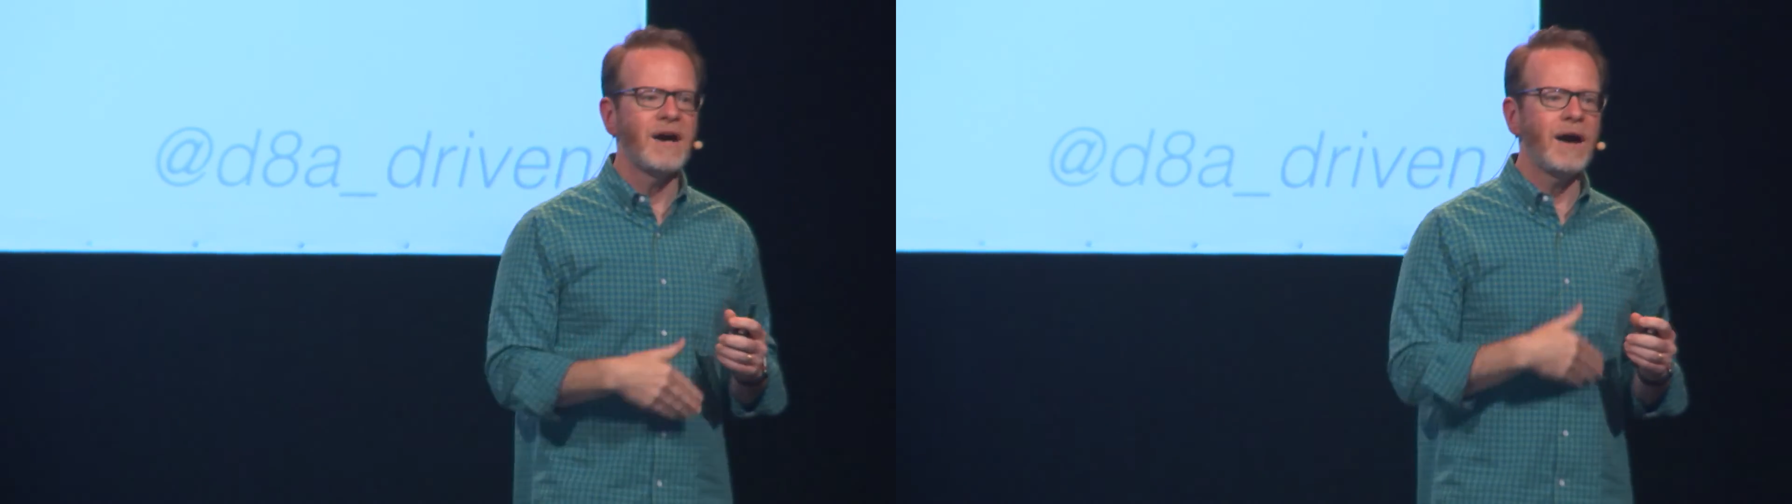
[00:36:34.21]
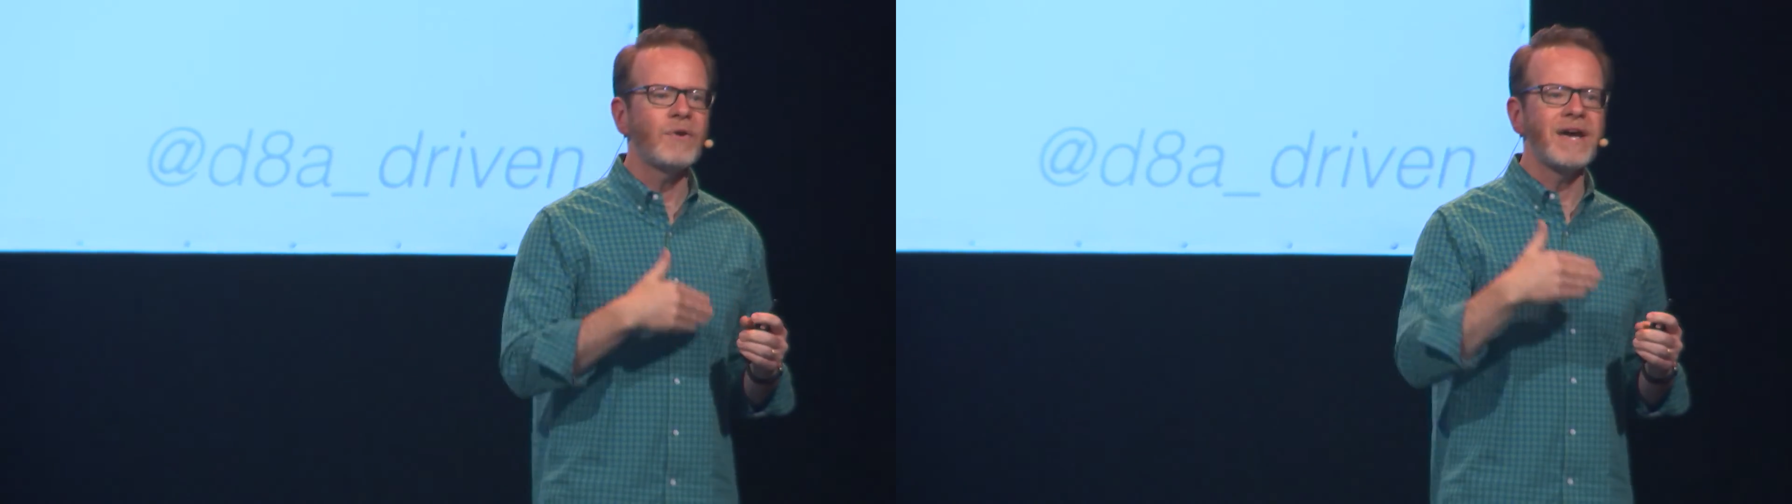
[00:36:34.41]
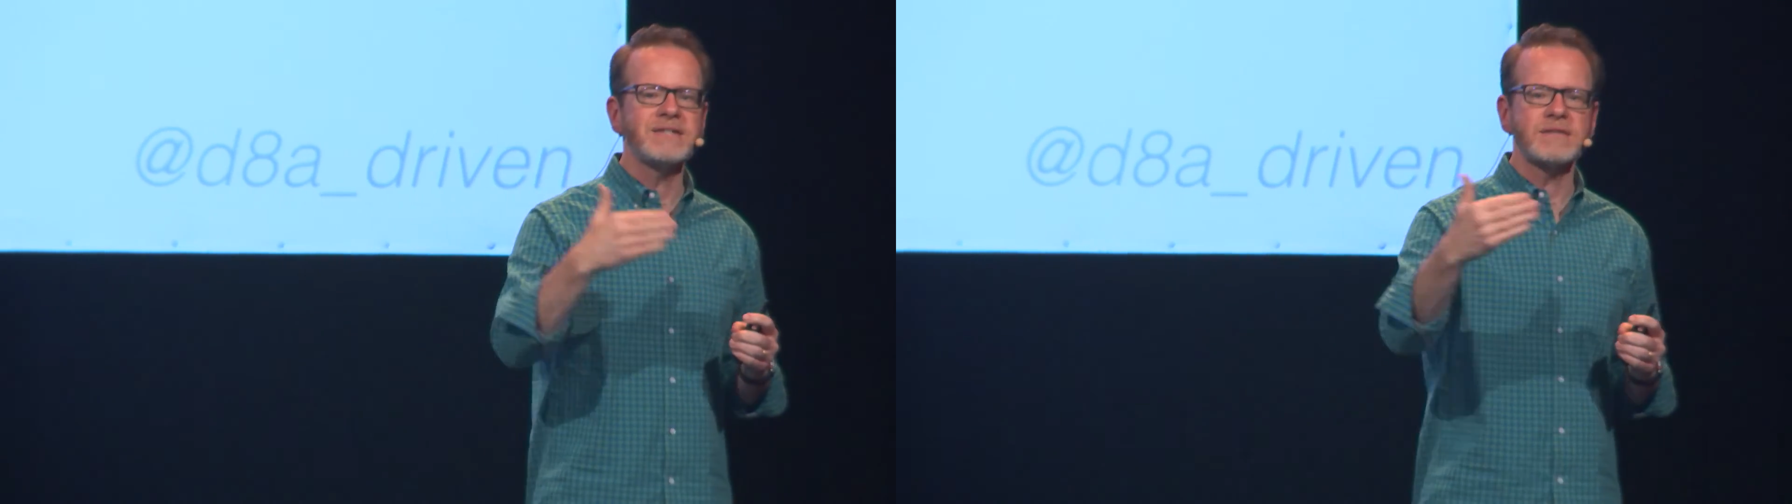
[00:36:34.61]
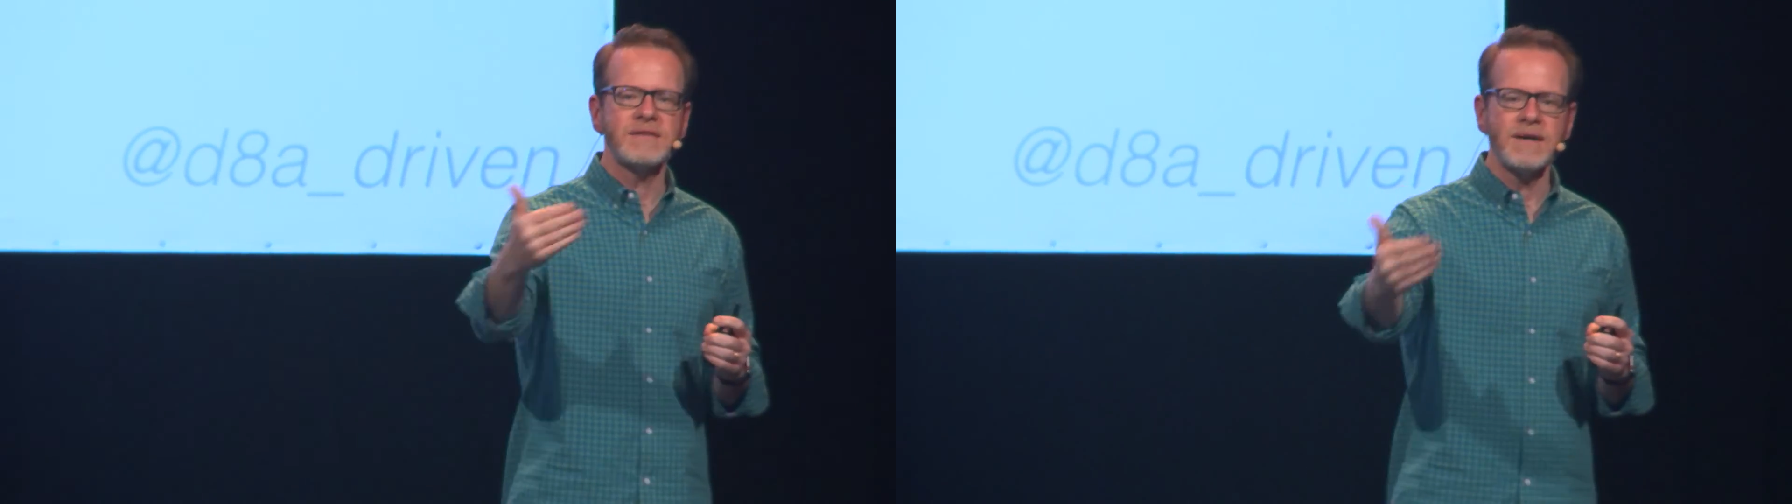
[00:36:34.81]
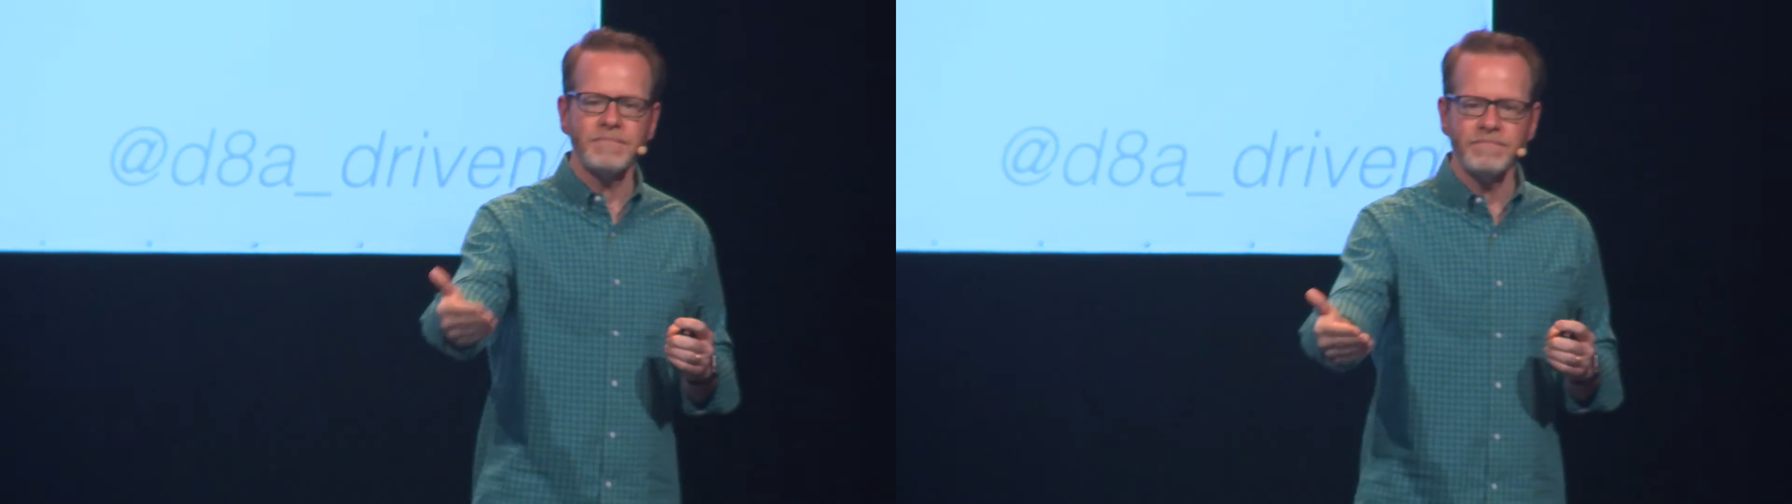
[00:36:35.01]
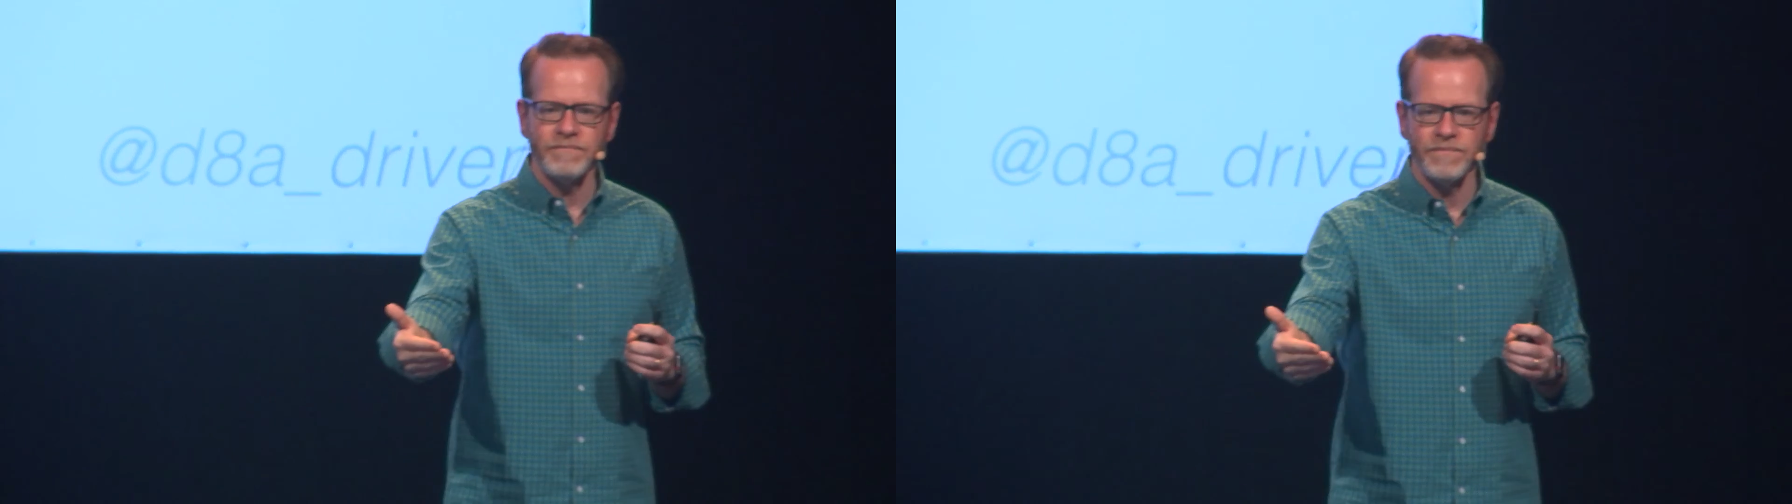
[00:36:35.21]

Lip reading: I want to ask them,